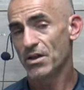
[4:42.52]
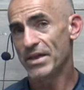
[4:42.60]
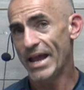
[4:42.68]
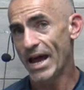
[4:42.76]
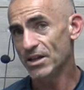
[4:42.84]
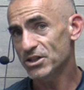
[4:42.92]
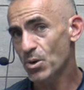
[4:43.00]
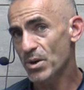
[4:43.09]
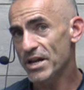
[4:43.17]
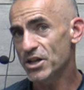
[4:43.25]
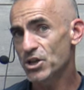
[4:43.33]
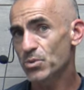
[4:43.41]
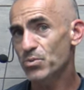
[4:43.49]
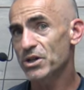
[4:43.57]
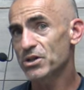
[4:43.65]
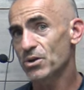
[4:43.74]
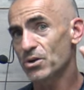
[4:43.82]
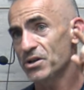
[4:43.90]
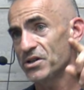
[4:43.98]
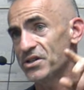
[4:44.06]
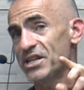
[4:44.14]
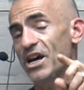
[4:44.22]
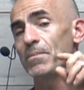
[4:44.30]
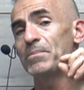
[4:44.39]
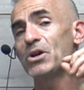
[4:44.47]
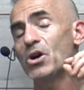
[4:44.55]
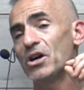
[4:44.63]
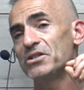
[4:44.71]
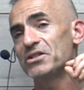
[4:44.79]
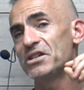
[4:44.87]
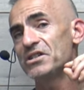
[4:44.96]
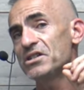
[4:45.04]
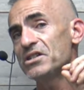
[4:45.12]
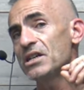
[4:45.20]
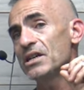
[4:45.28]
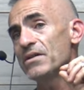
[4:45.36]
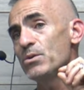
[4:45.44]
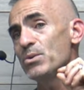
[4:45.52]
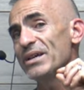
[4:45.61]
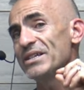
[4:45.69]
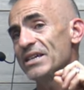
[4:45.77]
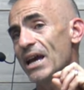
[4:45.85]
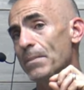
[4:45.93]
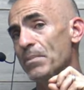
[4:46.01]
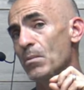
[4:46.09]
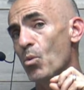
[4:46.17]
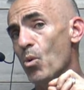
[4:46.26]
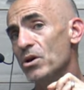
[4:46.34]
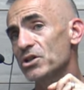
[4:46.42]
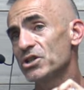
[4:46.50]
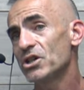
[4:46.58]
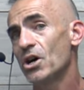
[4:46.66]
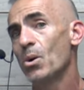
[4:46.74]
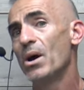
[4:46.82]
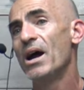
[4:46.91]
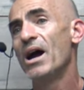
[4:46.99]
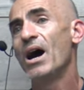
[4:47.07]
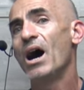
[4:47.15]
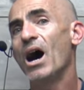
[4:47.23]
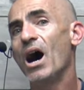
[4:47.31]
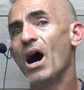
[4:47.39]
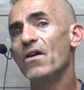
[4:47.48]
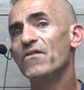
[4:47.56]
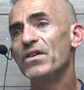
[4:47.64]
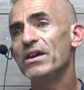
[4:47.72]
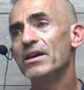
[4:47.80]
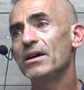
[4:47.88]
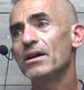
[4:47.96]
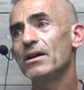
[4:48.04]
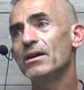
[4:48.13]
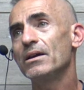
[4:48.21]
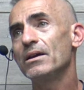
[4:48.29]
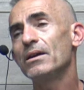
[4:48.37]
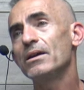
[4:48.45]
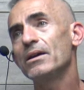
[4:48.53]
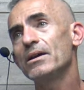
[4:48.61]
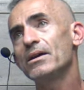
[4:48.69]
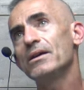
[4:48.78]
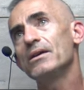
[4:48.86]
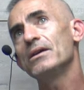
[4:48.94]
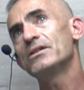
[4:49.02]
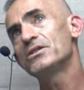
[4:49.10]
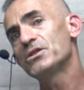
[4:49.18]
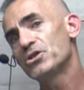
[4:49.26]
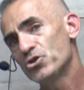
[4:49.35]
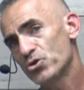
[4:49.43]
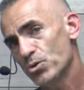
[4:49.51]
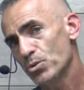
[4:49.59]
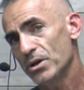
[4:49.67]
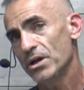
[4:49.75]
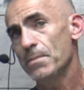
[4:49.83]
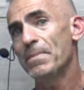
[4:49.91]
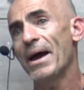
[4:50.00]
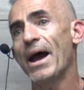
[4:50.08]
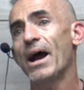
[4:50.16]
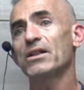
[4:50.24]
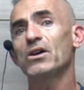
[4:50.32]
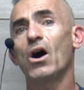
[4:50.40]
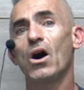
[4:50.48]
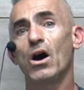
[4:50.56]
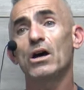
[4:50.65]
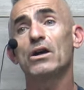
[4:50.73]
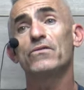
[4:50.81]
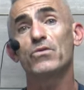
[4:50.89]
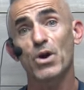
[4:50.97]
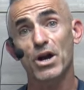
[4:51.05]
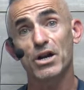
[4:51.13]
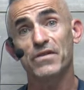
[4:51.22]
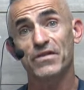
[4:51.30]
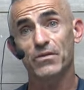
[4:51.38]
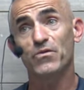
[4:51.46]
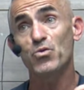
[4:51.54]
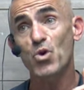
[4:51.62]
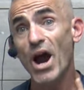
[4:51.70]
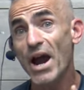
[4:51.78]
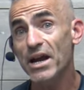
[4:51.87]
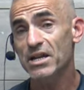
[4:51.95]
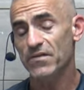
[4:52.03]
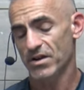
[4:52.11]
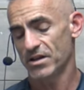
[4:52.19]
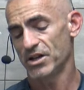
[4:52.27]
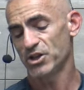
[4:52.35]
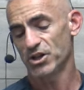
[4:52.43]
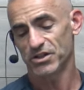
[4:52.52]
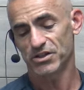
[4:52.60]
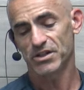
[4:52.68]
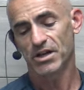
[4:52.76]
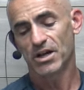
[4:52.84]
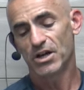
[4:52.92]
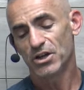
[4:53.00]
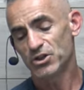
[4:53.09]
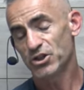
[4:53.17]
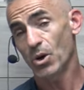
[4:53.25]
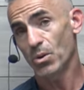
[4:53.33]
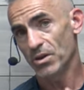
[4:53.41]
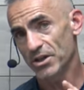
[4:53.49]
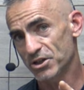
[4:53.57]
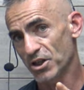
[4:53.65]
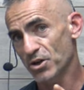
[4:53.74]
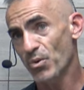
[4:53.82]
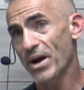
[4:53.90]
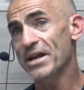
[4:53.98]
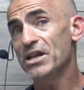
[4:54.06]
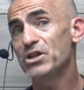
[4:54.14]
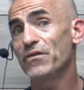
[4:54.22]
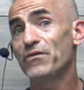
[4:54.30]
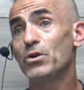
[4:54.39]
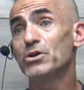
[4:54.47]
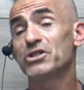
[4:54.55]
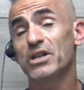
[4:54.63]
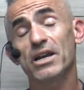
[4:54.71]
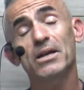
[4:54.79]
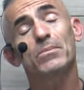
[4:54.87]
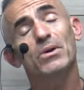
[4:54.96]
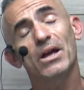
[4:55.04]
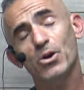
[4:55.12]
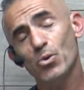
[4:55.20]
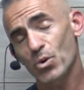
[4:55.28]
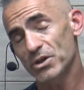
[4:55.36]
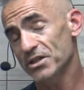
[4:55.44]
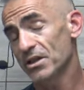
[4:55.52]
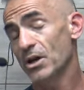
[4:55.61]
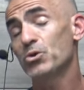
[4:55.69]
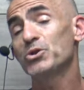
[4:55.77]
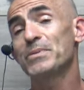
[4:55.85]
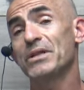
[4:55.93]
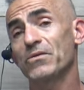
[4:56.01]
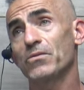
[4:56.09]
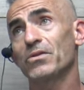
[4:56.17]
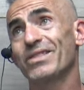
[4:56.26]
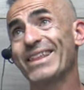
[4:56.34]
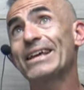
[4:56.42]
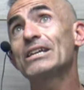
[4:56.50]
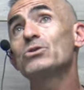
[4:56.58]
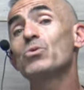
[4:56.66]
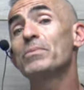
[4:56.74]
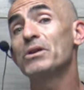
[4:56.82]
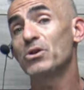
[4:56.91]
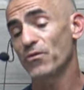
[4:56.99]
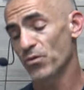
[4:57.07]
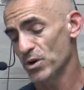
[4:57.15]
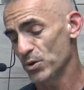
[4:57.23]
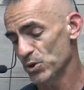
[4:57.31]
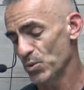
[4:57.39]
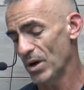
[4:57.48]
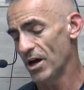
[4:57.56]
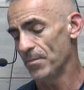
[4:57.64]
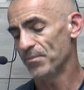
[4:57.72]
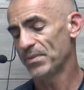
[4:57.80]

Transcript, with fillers: Now let's go into the research itself, because this is going to give you the example more so of its true impact on a variety of conditions. So let's look right into the full study. And of course, the links will be there for you as well.